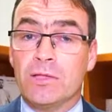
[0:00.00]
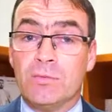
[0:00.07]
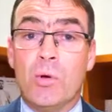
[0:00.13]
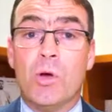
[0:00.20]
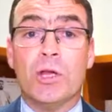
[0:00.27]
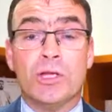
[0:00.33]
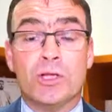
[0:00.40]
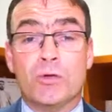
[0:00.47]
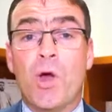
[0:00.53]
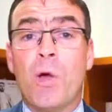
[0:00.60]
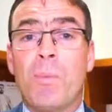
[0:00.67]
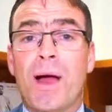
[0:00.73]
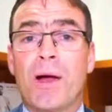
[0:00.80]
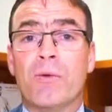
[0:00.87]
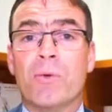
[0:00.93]
smaller
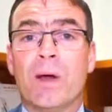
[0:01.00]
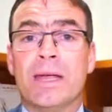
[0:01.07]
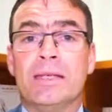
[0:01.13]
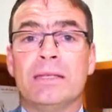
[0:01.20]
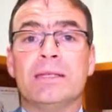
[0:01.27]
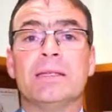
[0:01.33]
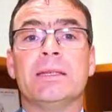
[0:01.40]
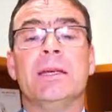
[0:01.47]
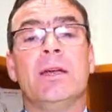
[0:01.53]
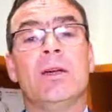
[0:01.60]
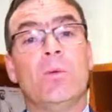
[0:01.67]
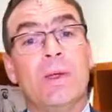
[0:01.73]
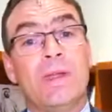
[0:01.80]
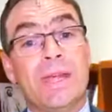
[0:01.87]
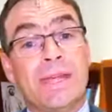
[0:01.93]
dropout rates
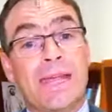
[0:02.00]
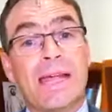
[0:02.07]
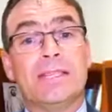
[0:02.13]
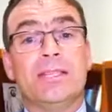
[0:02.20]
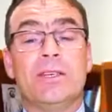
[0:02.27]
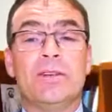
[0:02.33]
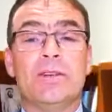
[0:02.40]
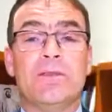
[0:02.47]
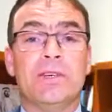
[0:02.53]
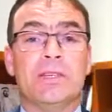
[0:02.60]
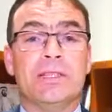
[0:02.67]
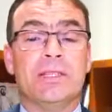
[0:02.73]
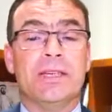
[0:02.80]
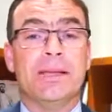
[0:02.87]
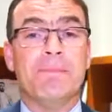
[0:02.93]
when they get to
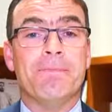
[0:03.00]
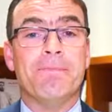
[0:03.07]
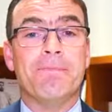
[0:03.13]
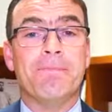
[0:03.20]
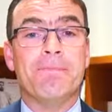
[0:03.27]
university.